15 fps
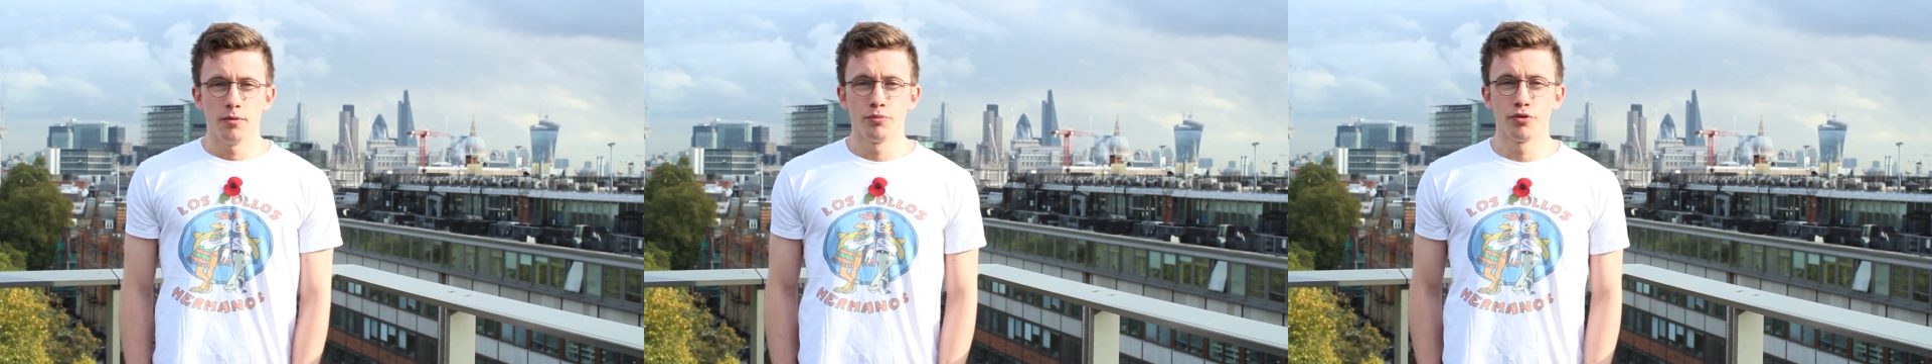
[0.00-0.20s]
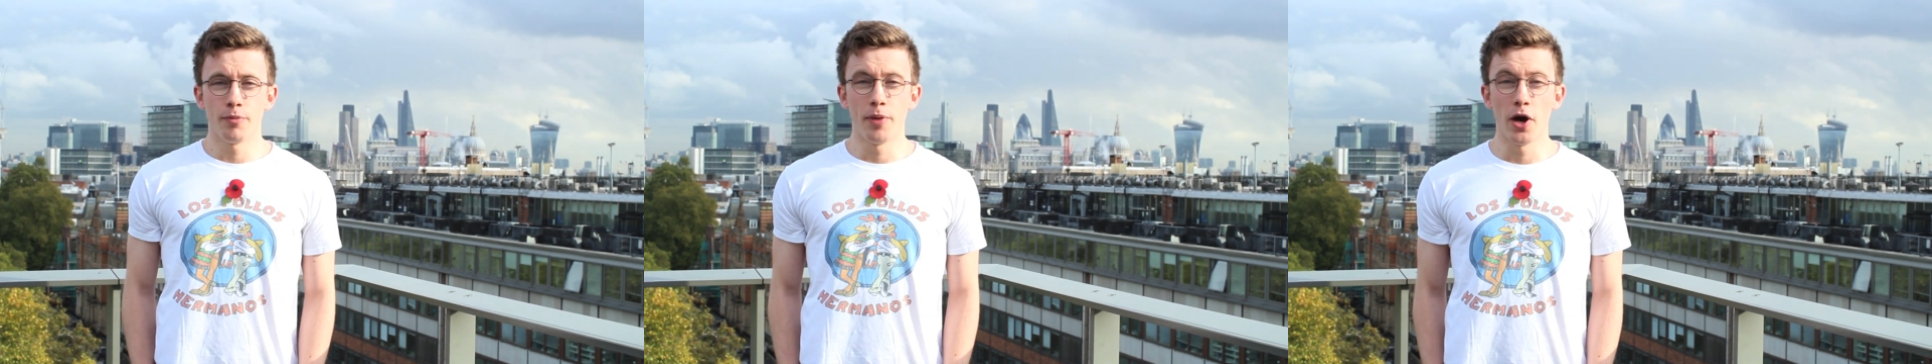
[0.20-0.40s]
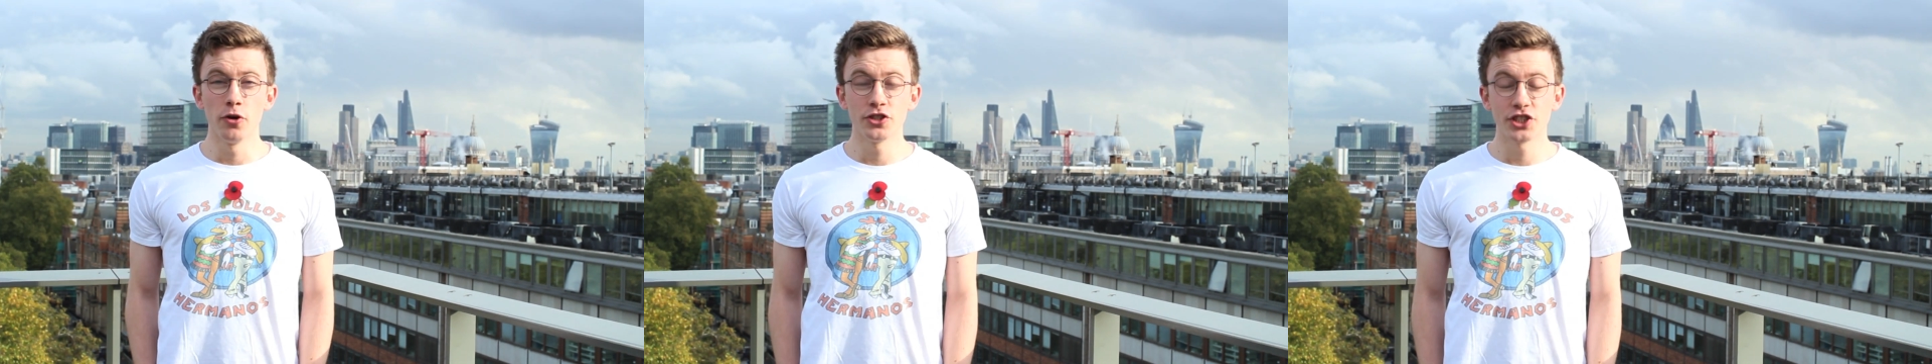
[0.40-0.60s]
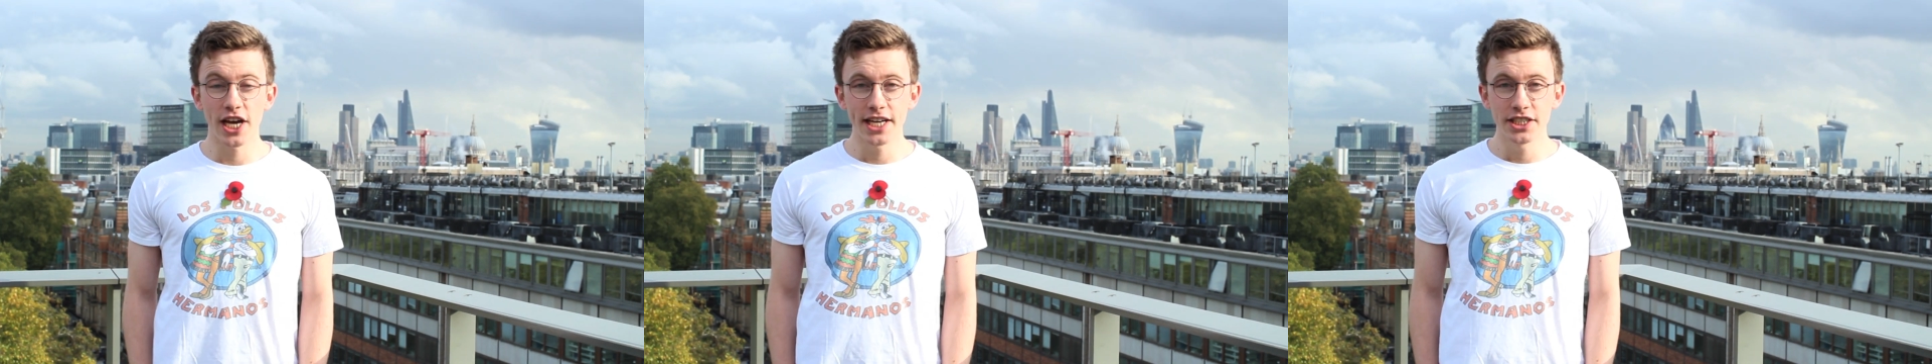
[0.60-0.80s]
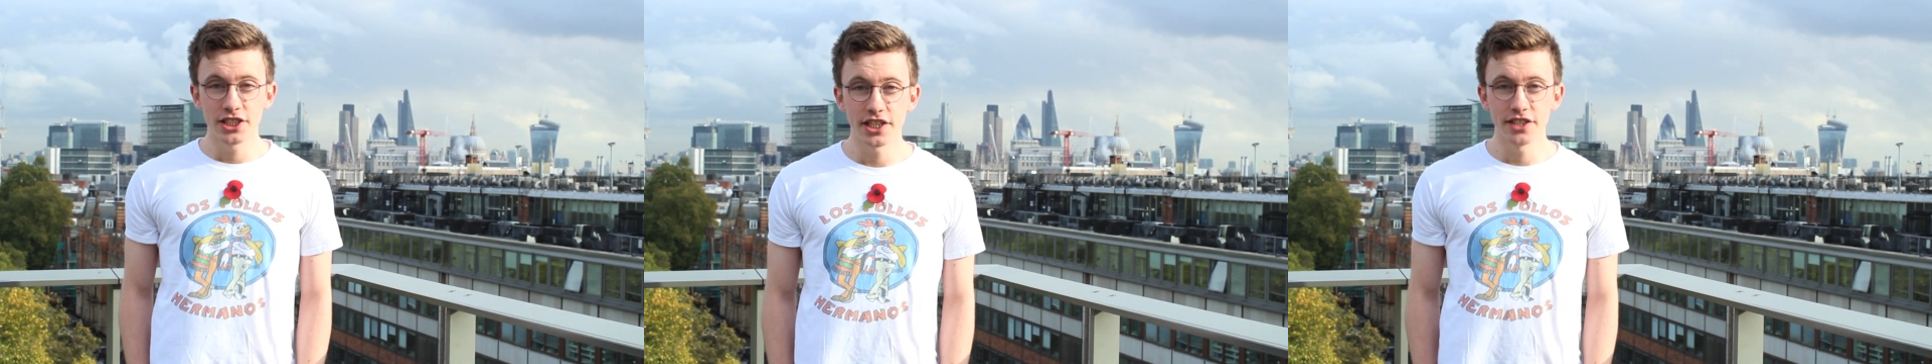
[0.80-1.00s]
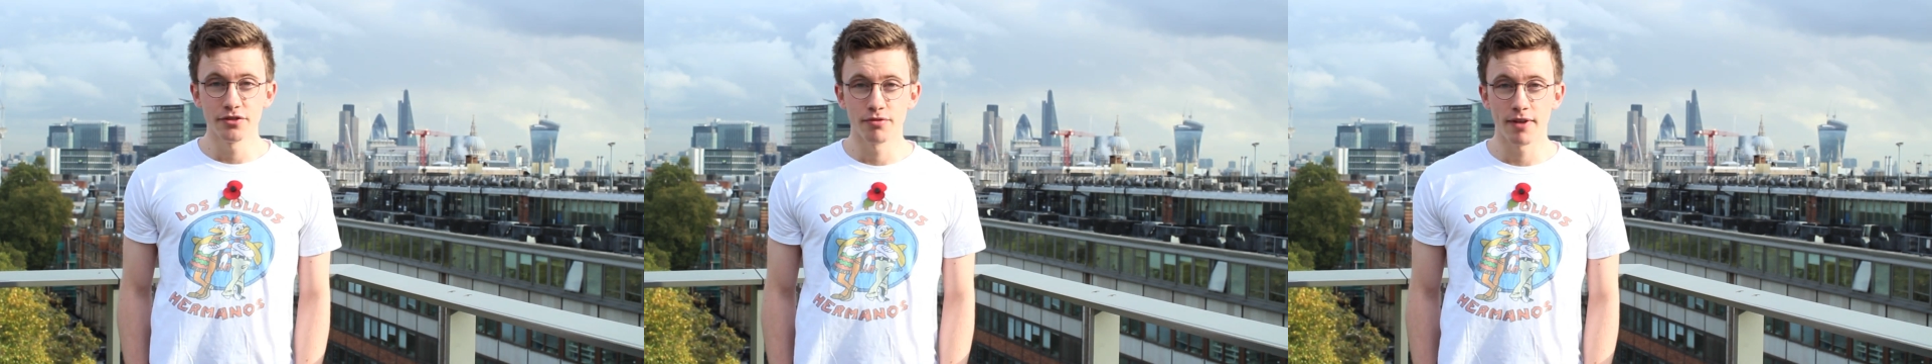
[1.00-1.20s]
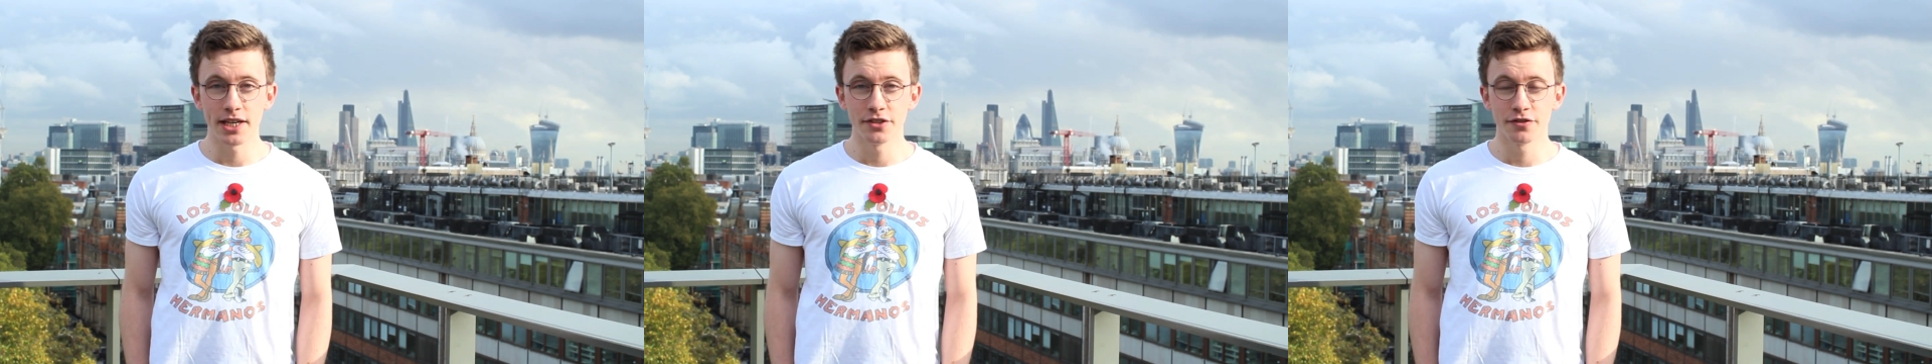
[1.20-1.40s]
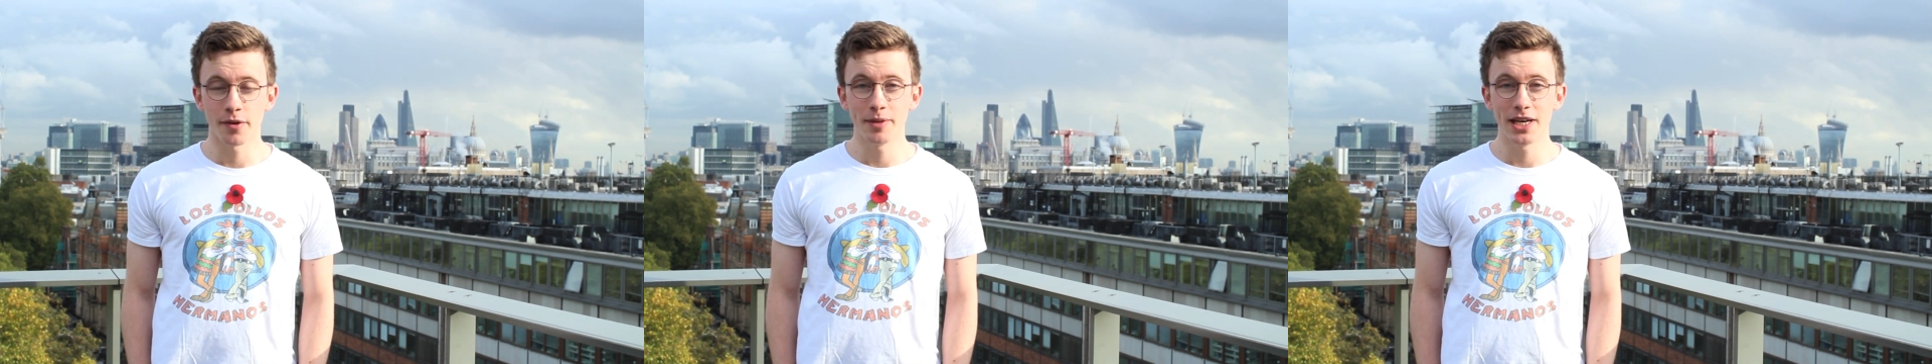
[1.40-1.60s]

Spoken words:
Proposed changes range from